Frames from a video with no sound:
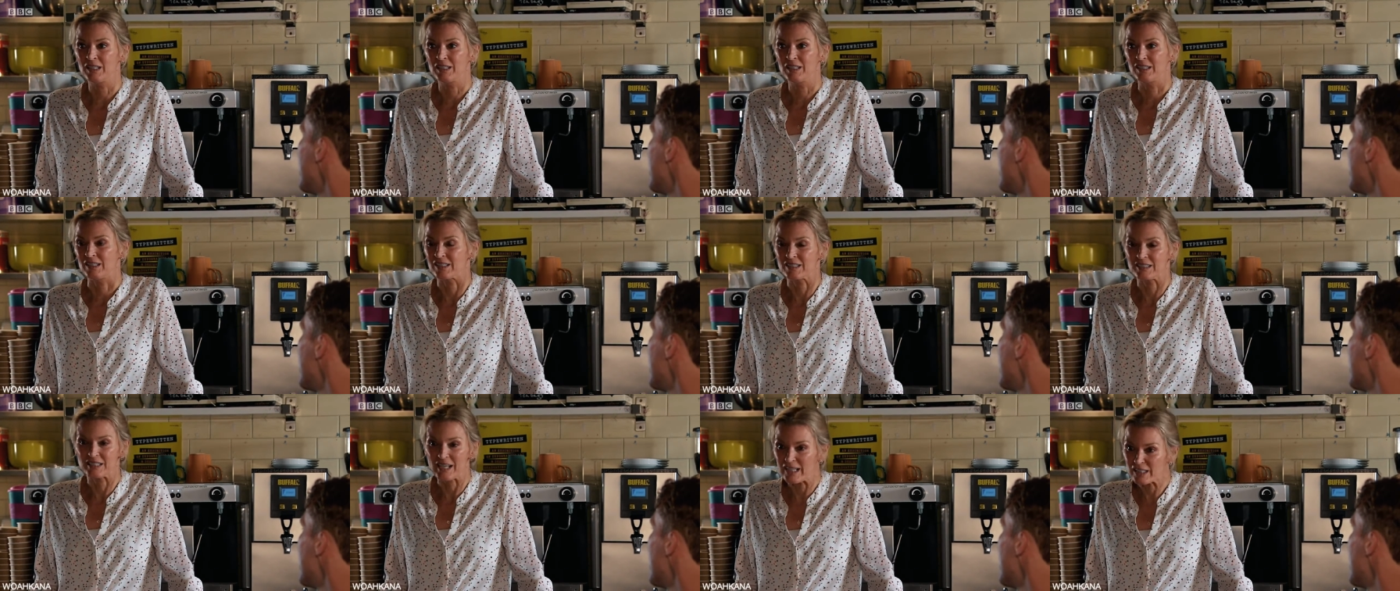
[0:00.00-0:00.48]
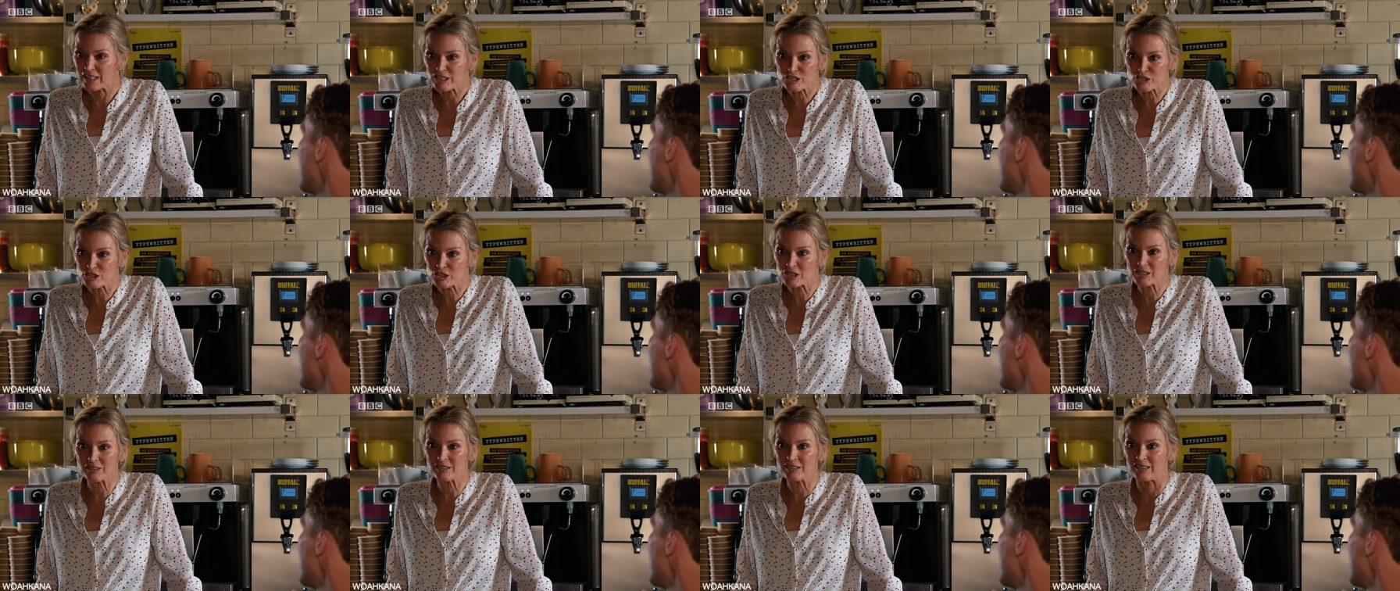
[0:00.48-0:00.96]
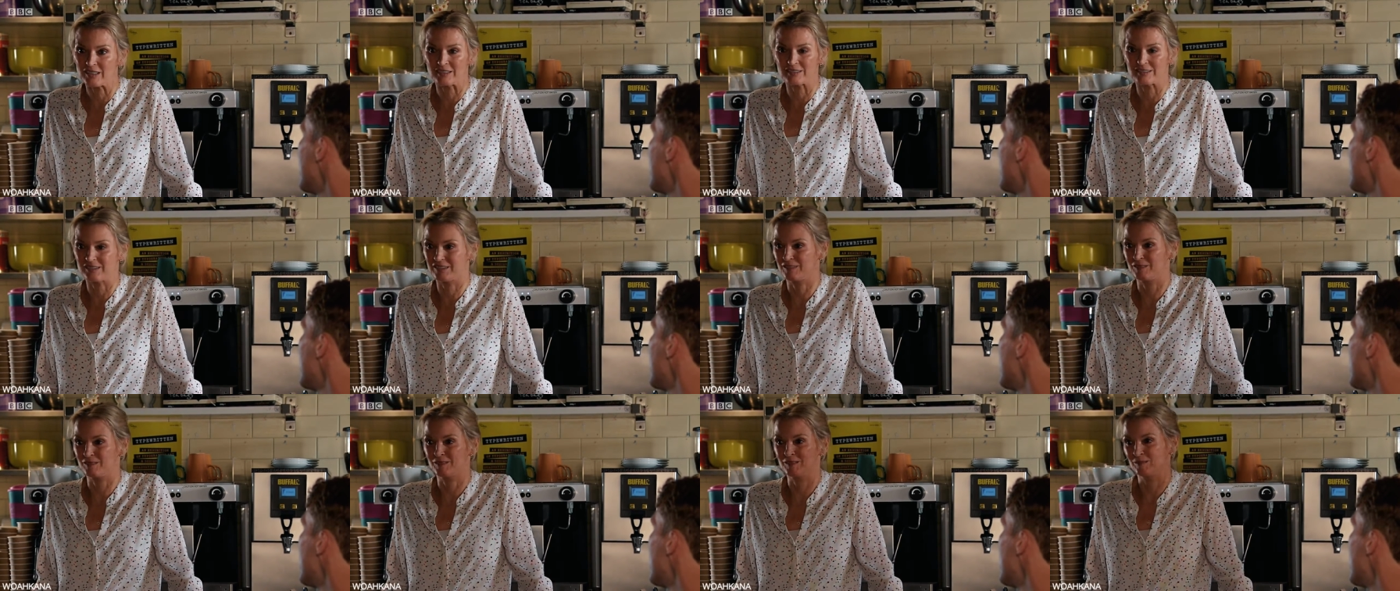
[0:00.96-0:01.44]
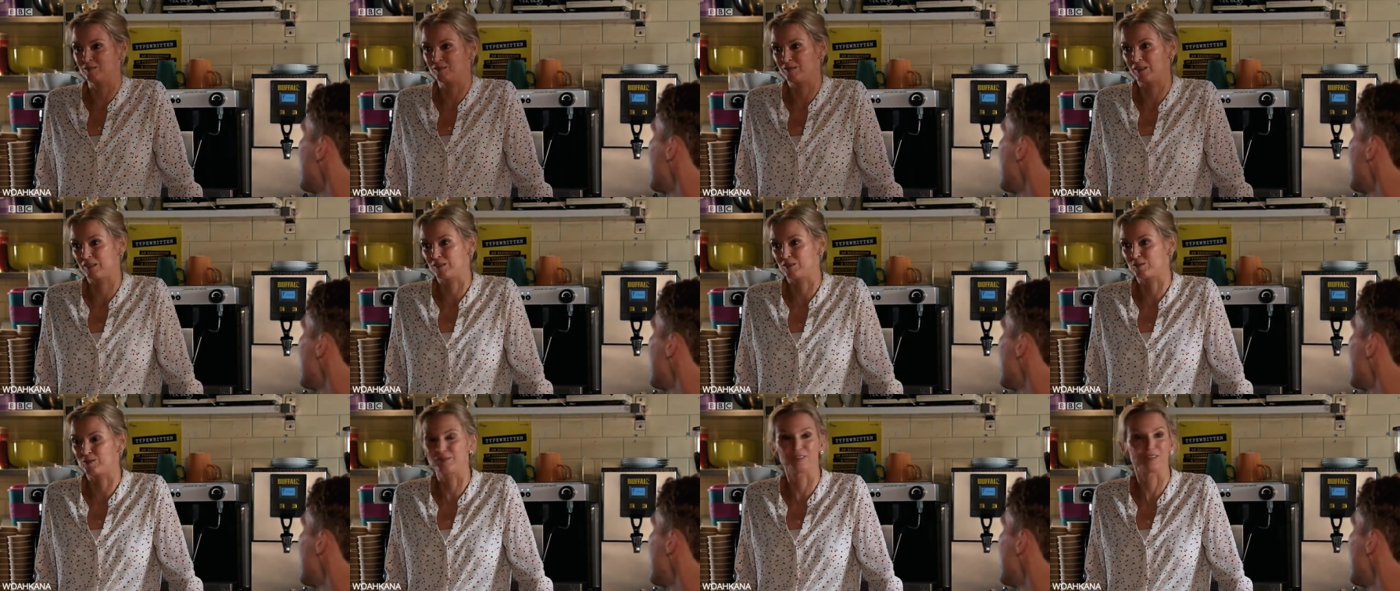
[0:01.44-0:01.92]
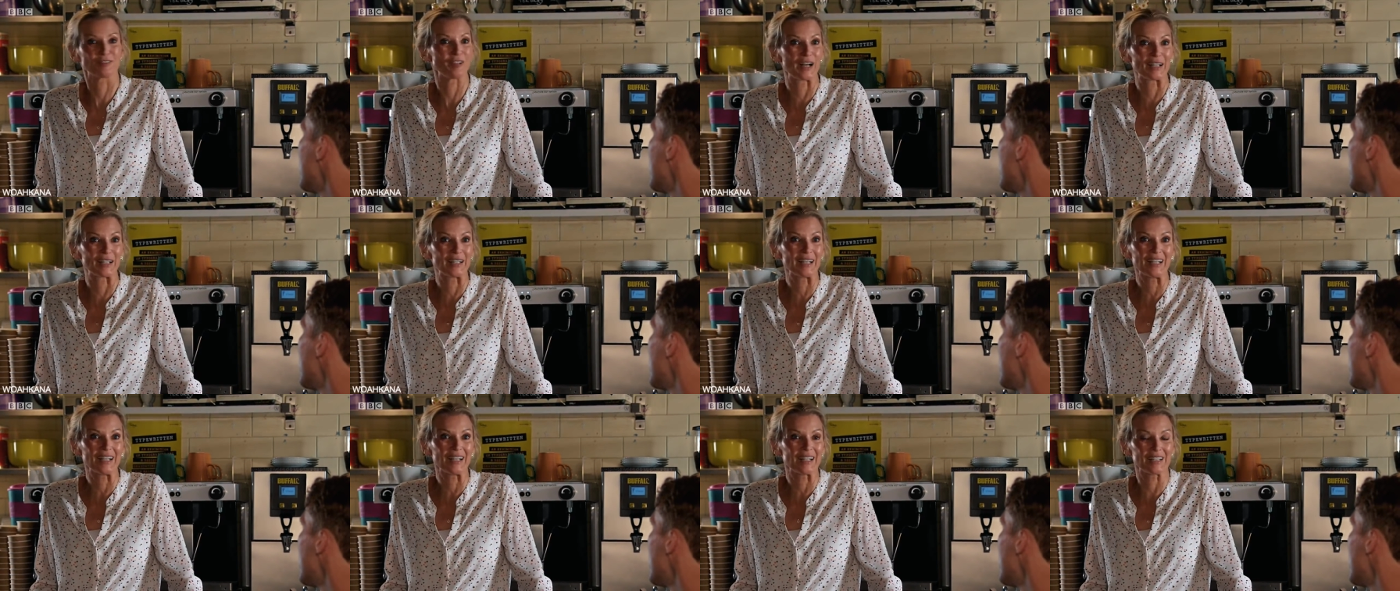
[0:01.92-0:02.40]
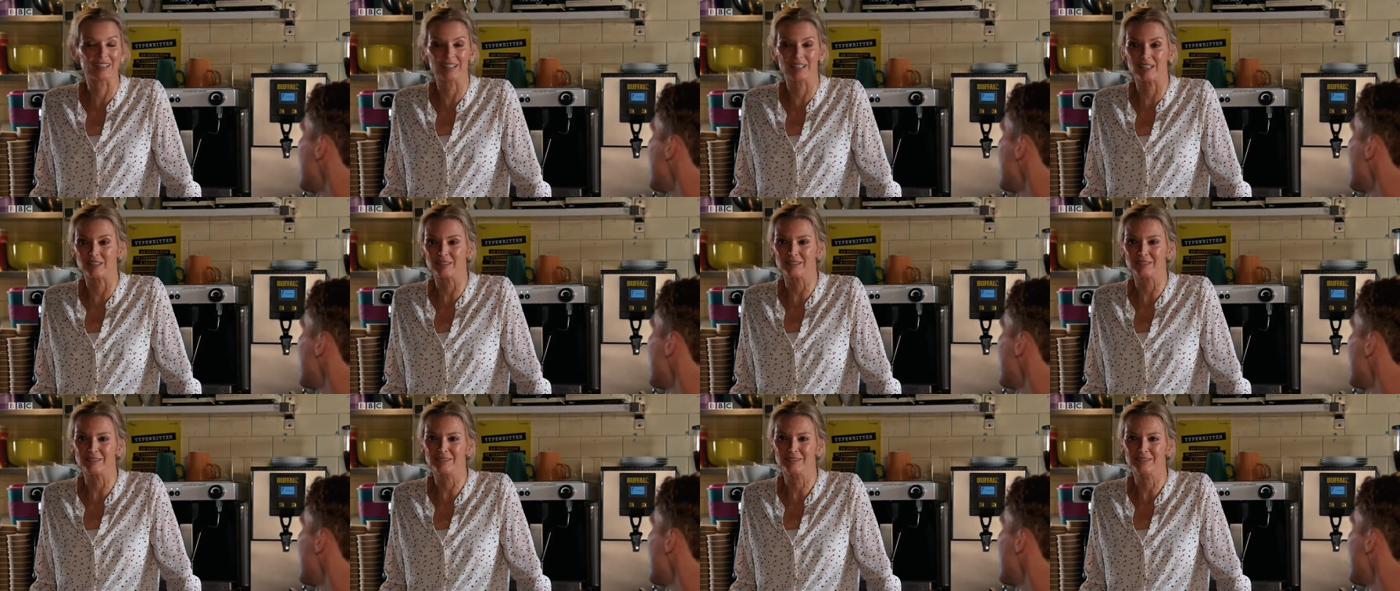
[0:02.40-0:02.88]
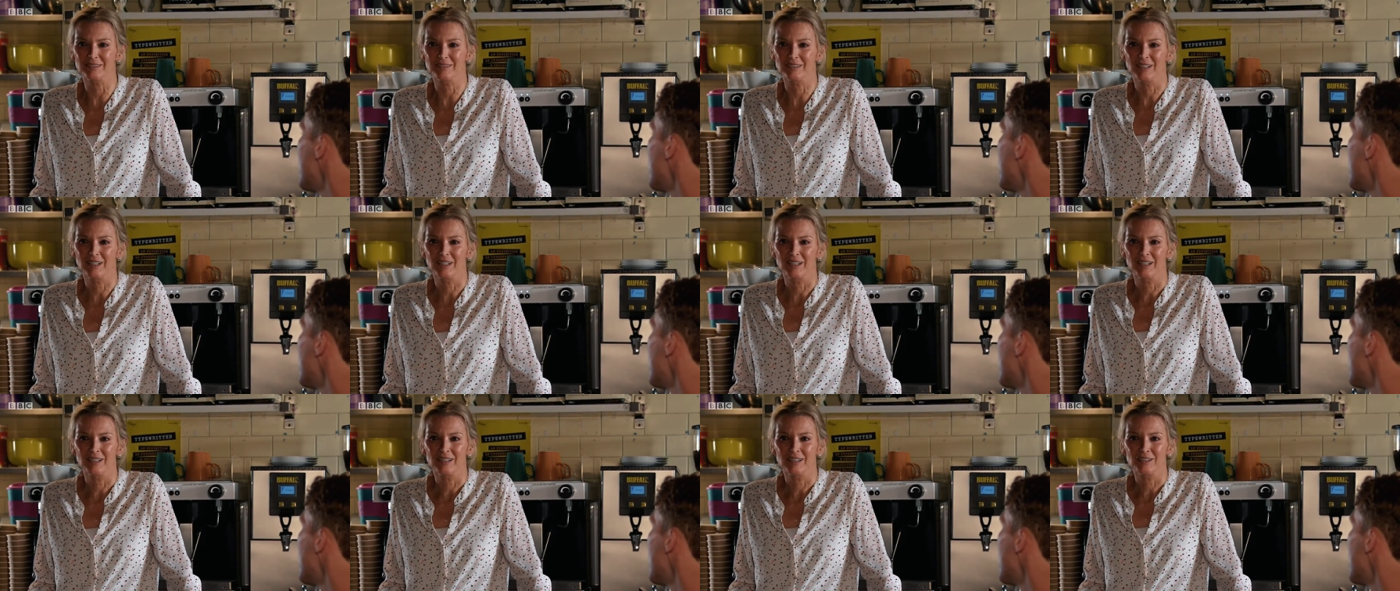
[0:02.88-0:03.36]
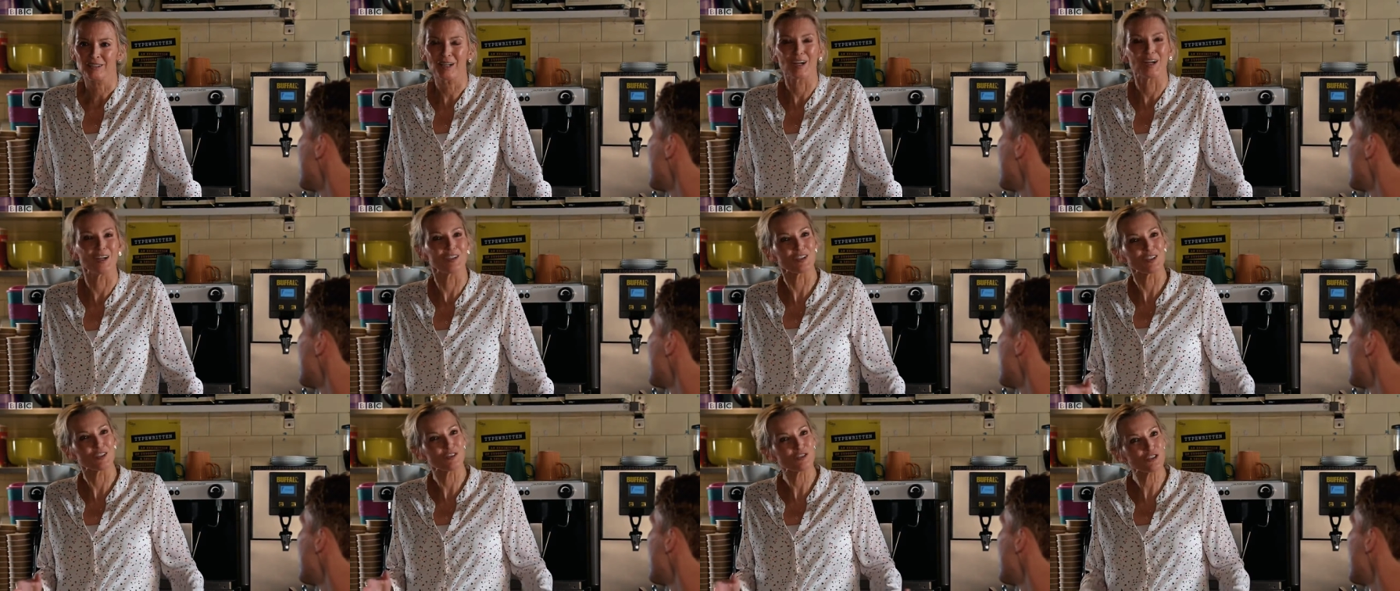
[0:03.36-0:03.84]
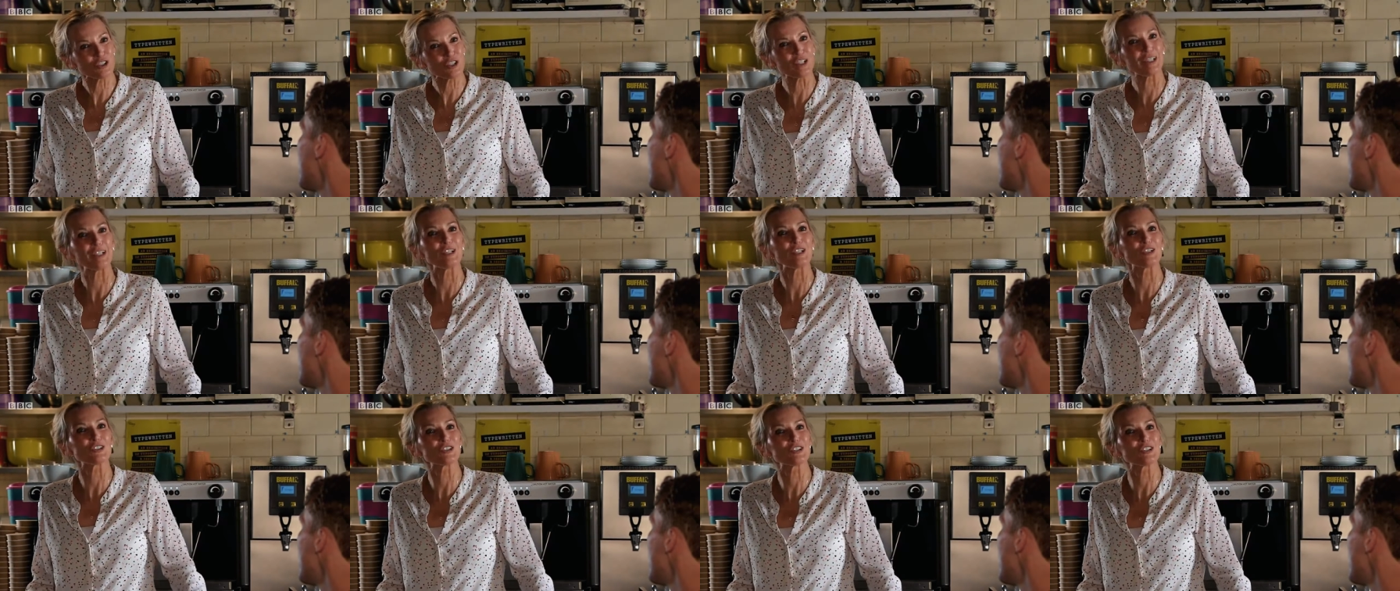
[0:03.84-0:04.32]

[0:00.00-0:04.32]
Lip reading: intelligent and funny and a really good